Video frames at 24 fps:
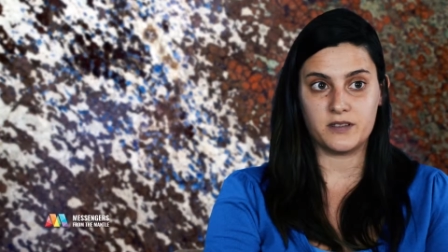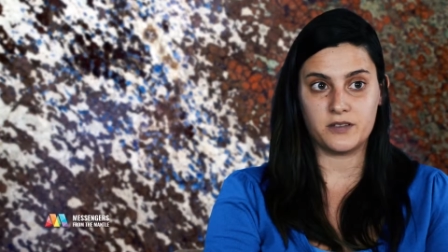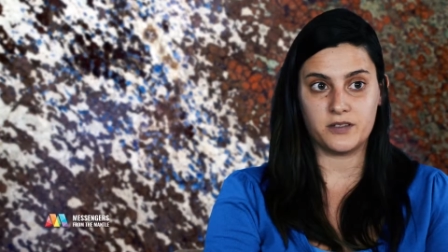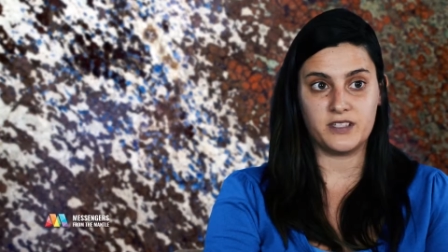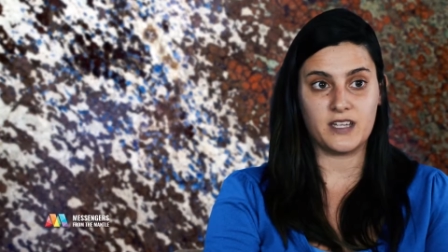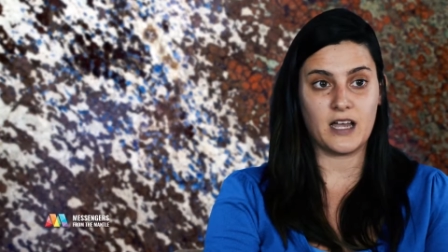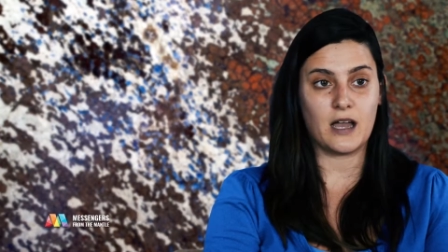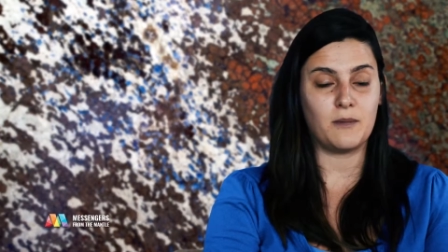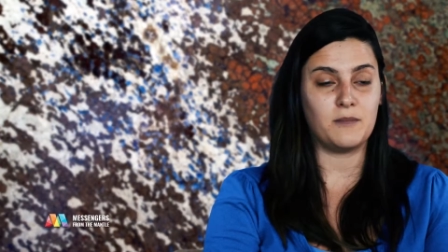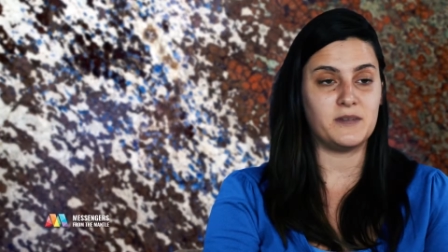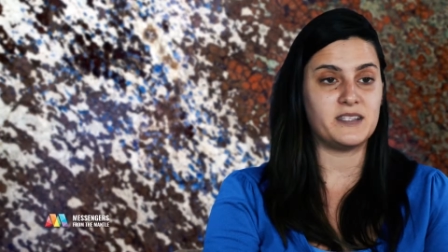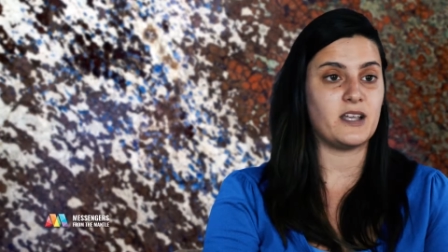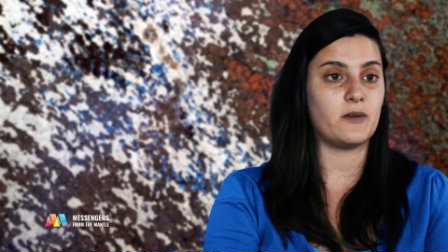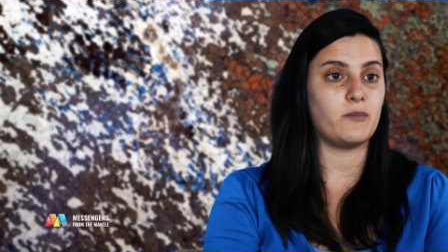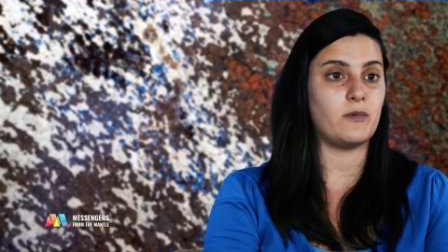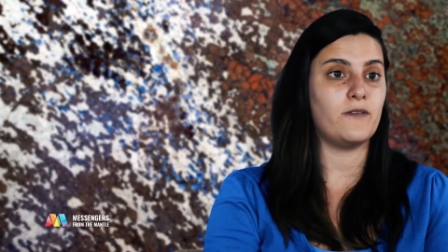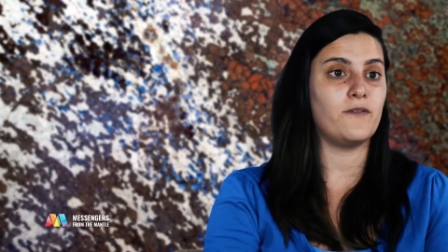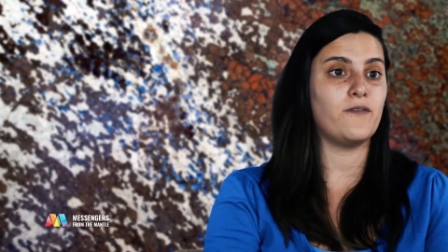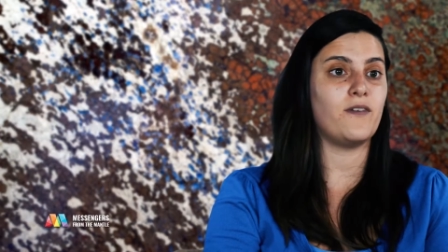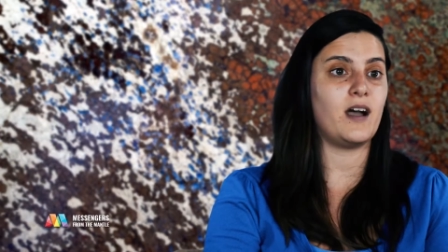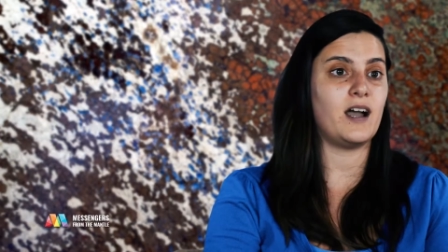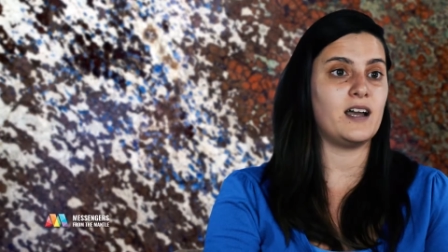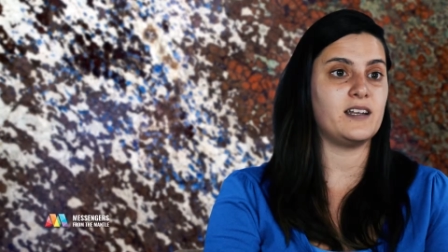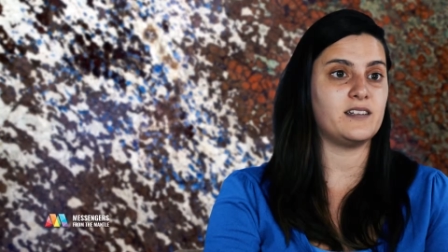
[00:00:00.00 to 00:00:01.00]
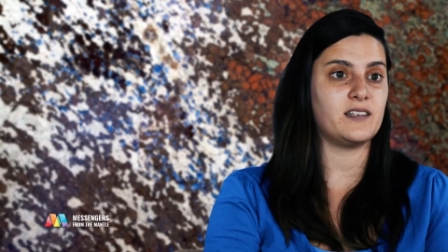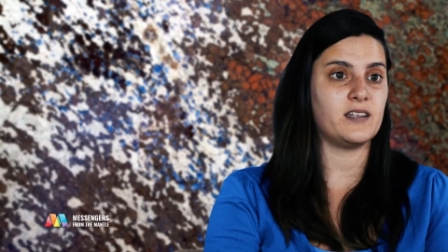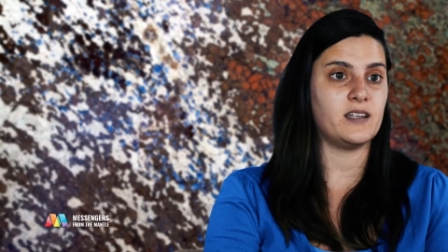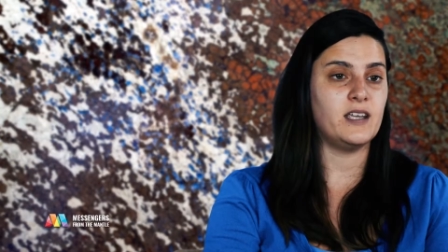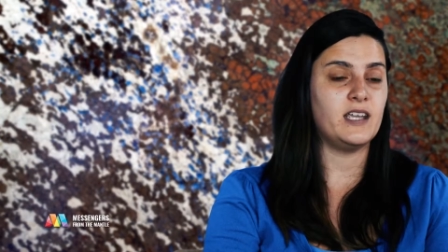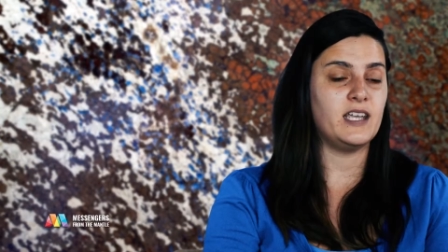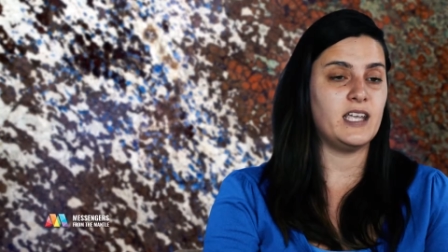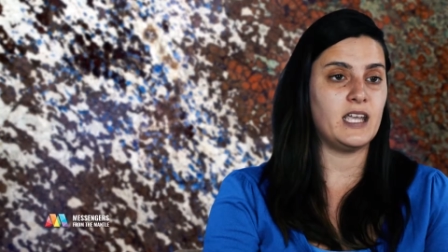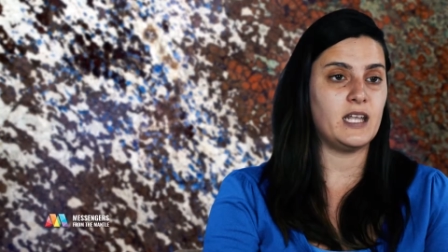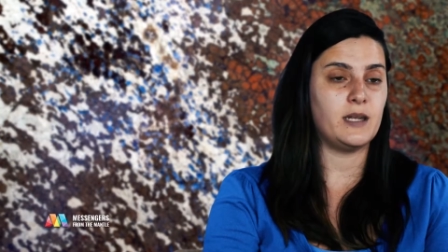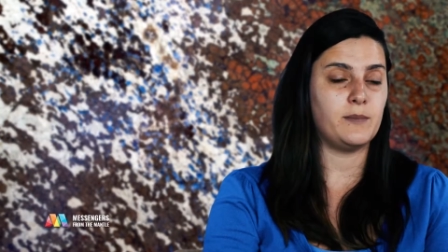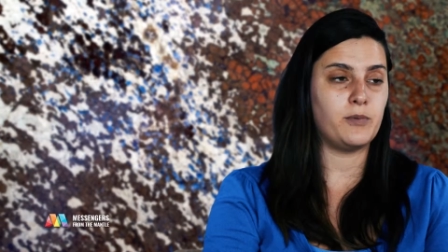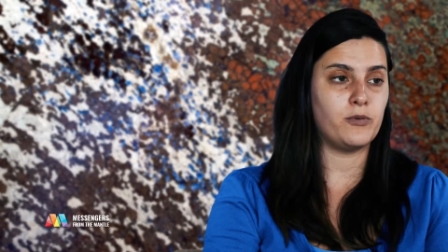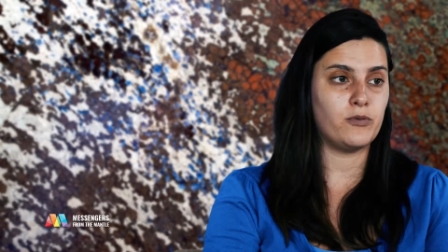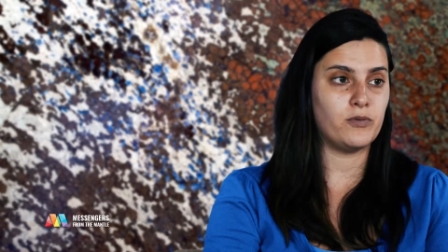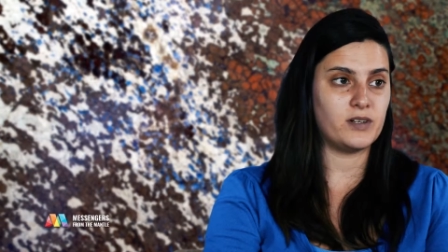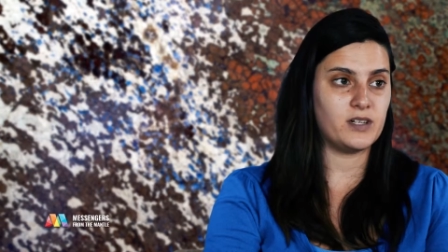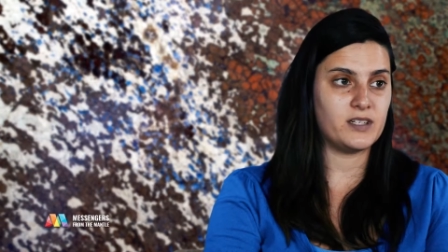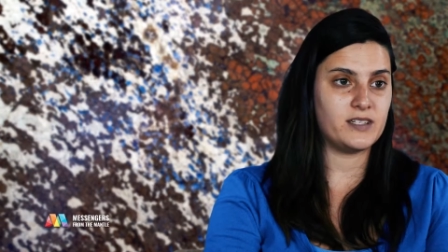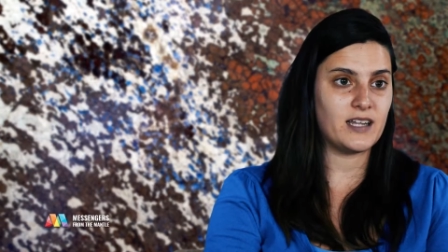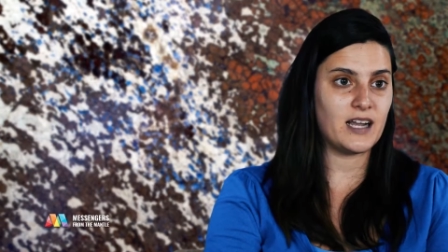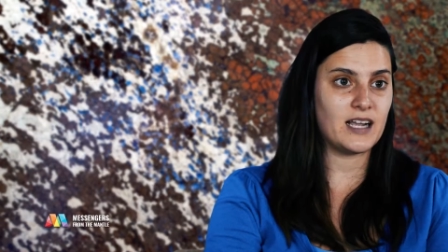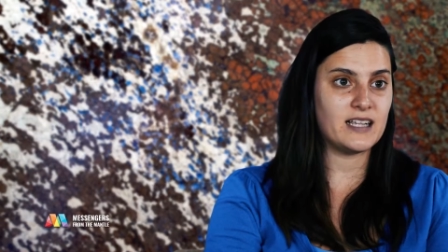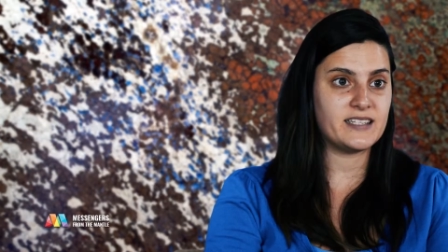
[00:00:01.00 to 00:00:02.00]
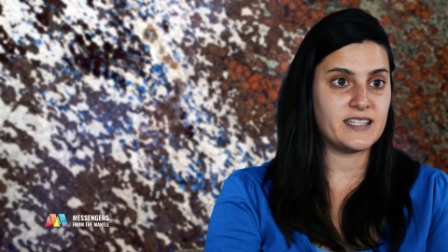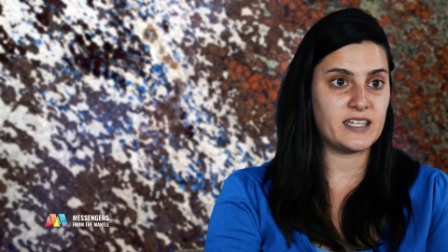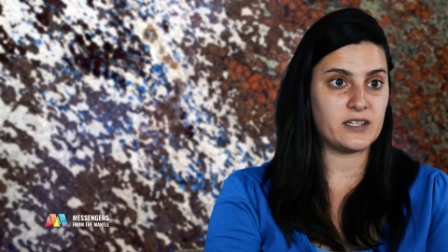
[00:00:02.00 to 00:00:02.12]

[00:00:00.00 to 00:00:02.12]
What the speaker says: so diamonds that we find in peridotites,